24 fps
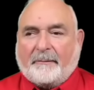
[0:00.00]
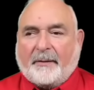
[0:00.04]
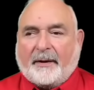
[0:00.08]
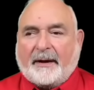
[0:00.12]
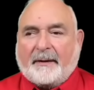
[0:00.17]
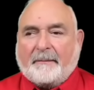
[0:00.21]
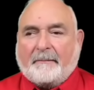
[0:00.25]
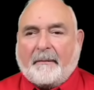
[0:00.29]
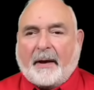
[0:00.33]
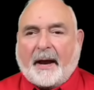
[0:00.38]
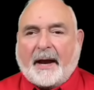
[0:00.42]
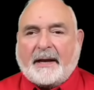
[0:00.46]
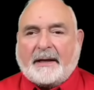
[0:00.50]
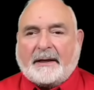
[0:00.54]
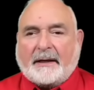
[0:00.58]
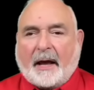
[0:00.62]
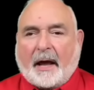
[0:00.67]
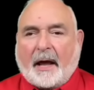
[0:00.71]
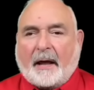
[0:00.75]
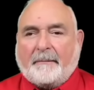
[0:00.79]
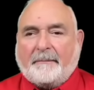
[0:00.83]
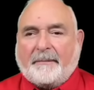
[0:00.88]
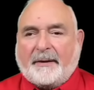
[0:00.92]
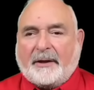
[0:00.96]
but it might
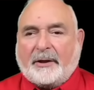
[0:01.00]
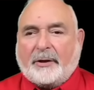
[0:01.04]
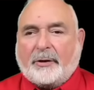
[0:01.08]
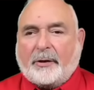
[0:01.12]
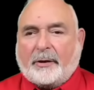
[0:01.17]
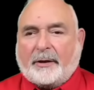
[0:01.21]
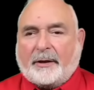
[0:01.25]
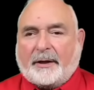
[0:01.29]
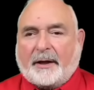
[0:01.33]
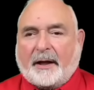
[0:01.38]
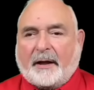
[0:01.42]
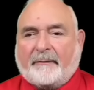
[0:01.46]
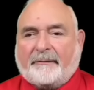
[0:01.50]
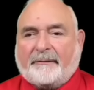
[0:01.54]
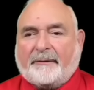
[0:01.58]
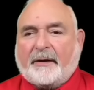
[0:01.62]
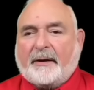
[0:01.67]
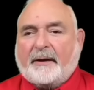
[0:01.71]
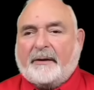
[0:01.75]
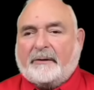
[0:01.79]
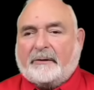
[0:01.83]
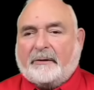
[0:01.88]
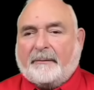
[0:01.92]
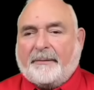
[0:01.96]
not be good enough
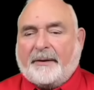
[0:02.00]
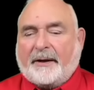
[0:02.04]
to